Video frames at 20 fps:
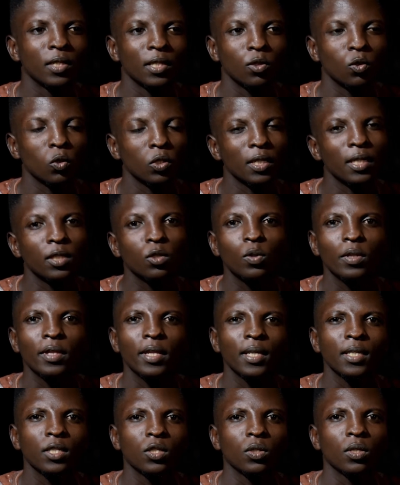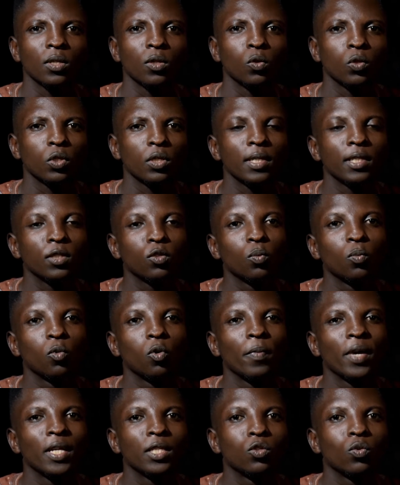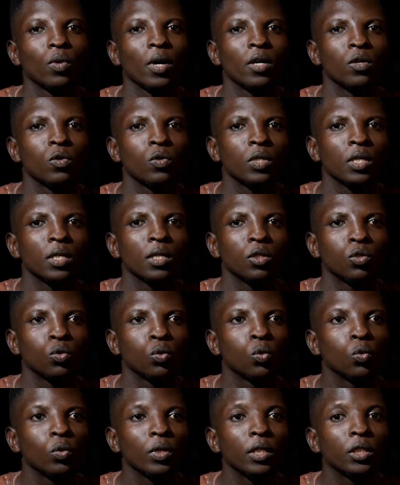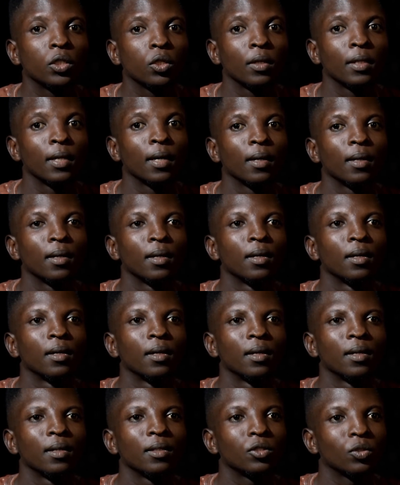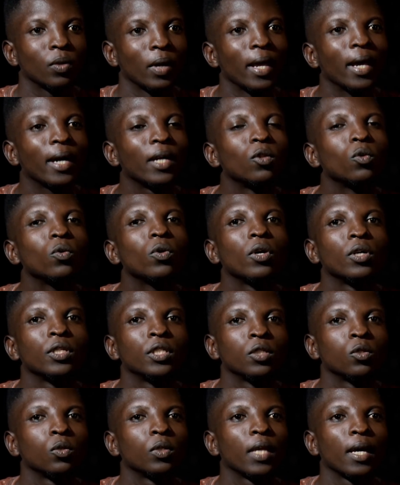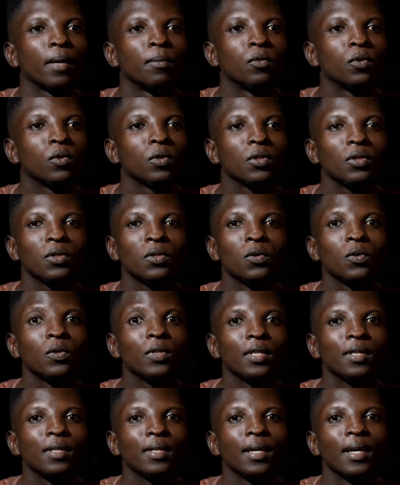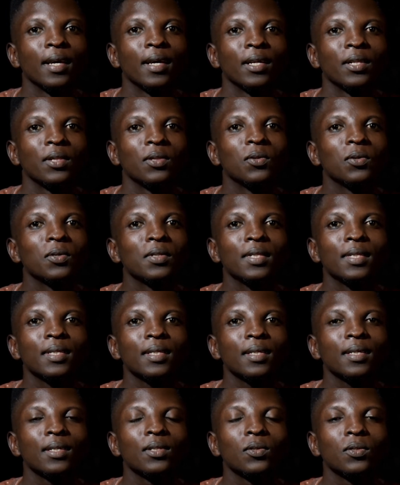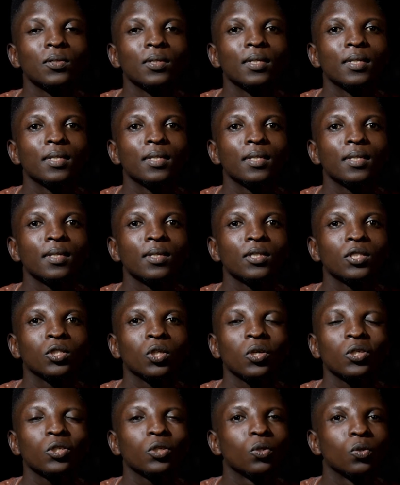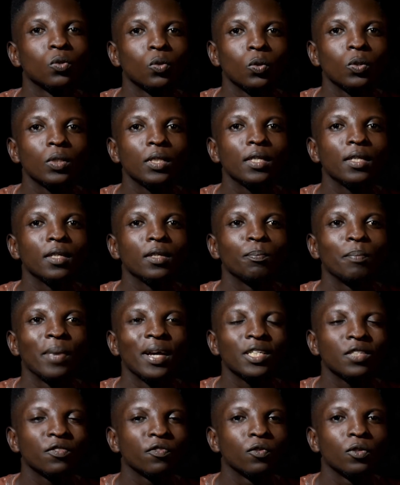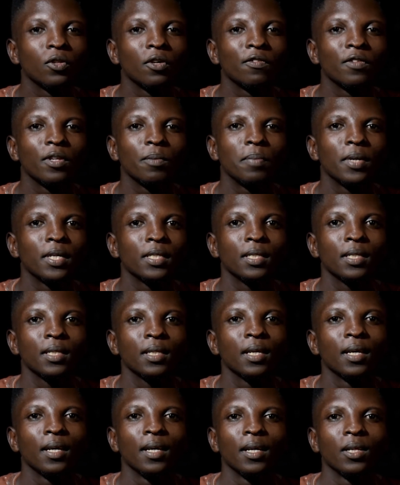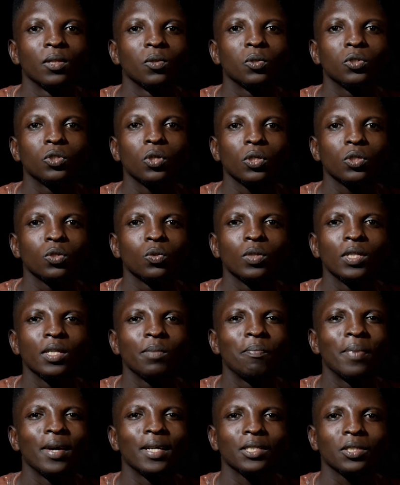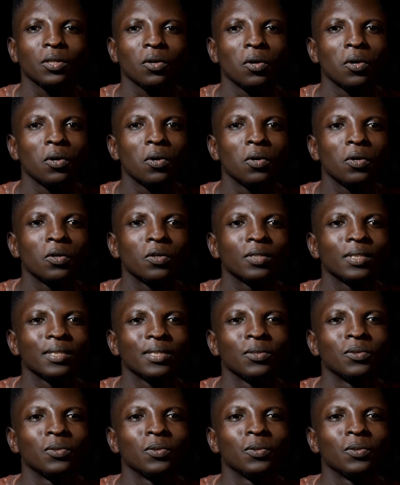those little things, those little moments we are using to know each other, try and know your genotype. Don't just know the best food of the person. Don't just know the best colors,